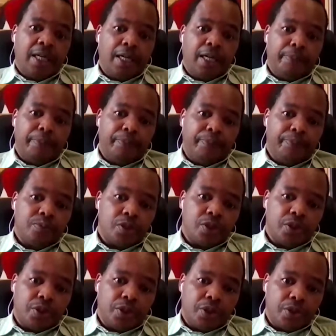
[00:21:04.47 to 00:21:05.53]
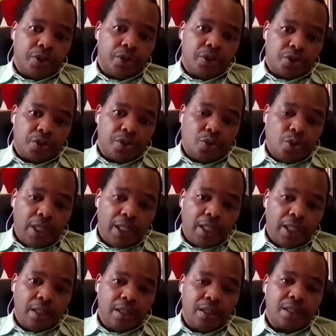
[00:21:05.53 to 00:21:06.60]
to the world,
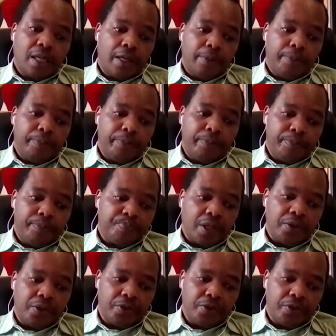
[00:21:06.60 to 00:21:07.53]
you've